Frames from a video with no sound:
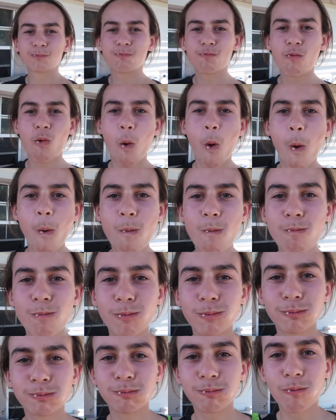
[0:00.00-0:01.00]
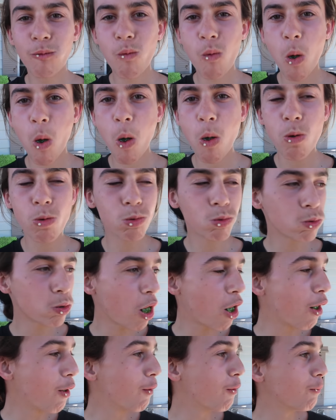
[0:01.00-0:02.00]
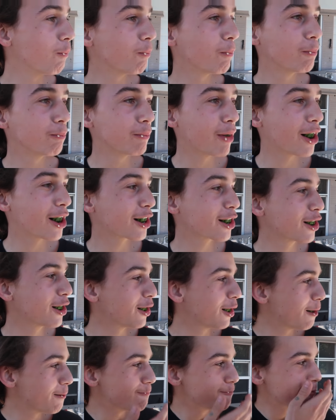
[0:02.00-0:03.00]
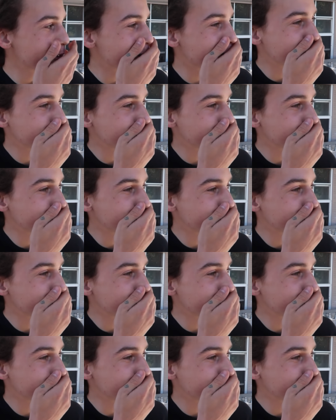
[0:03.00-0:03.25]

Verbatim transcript: his face turning red. Oh my God.